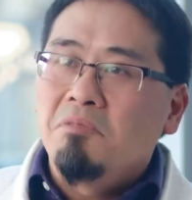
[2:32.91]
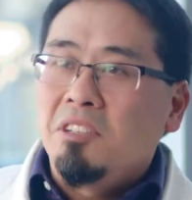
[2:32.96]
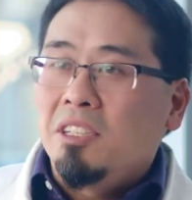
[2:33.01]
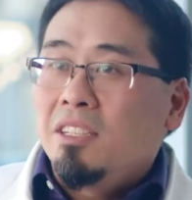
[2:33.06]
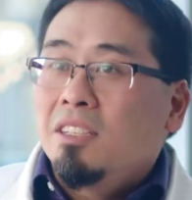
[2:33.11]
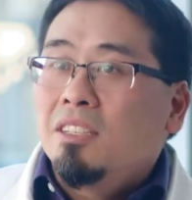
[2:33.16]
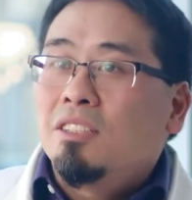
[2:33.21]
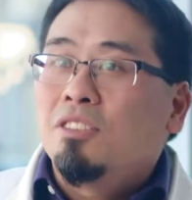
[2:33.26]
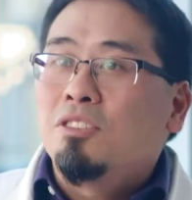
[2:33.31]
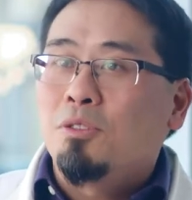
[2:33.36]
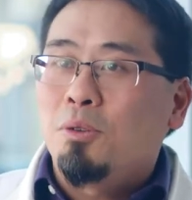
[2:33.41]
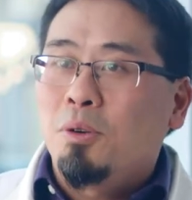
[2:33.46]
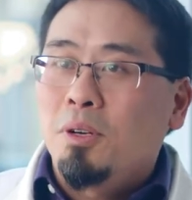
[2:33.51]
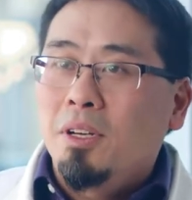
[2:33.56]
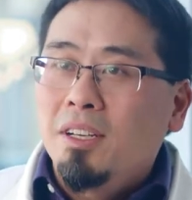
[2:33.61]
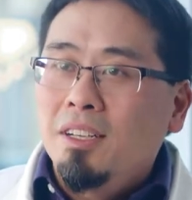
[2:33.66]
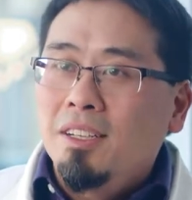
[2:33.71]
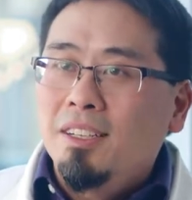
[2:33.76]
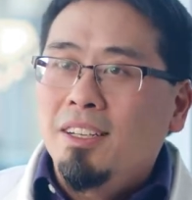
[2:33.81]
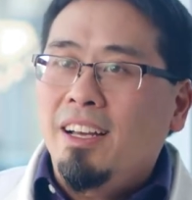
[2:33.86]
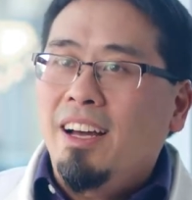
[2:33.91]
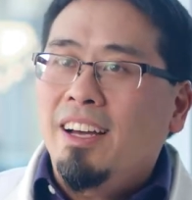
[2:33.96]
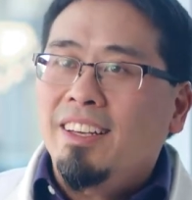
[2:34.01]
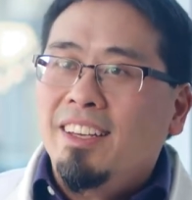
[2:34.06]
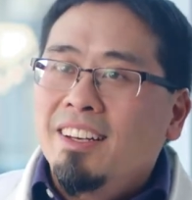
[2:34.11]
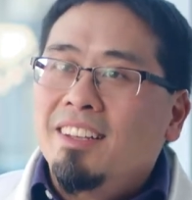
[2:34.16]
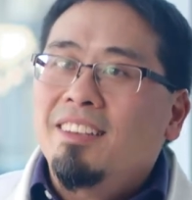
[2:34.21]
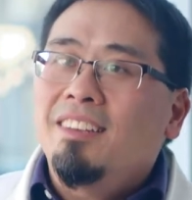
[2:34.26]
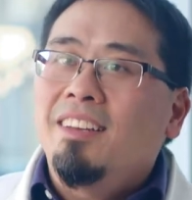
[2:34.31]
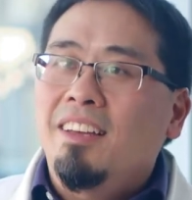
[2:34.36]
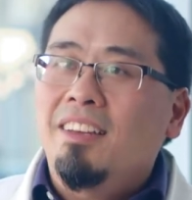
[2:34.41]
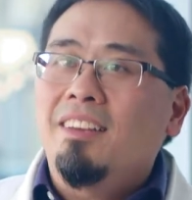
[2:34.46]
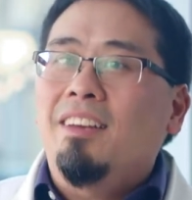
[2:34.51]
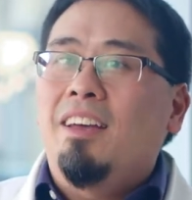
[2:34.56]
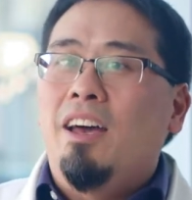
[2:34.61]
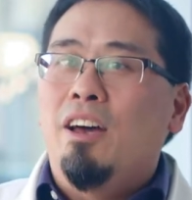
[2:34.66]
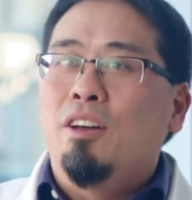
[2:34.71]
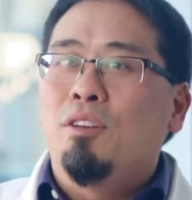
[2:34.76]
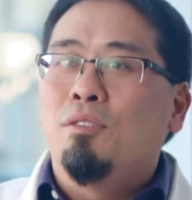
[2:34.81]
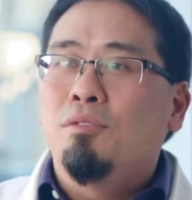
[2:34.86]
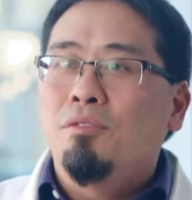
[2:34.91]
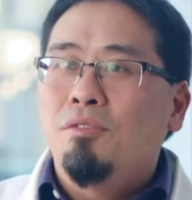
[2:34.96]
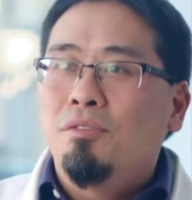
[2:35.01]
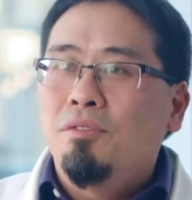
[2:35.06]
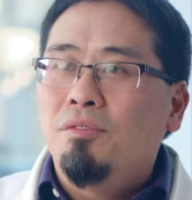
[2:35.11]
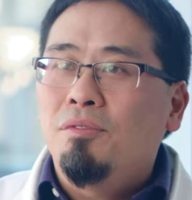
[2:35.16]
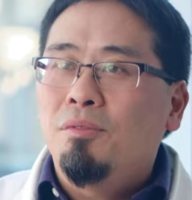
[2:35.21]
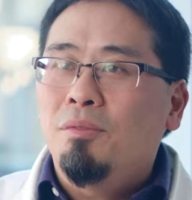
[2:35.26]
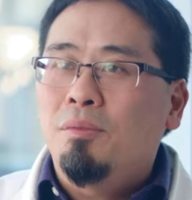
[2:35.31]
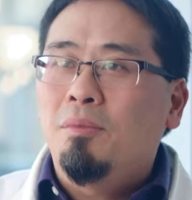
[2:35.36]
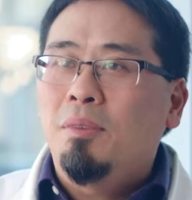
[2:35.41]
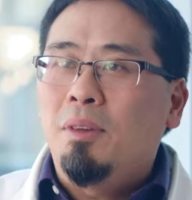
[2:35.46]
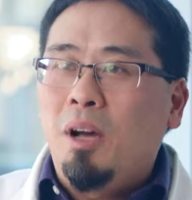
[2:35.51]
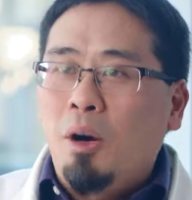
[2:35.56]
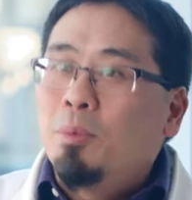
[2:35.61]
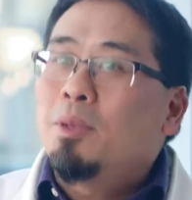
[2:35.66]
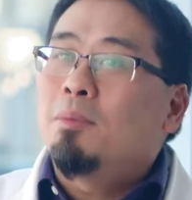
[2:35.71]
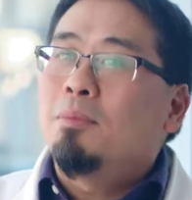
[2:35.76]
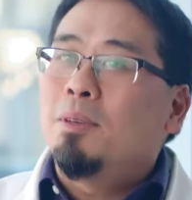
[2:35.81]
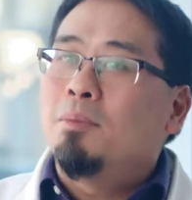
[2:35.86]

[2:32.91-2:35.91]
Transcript: really I get a kick out of helping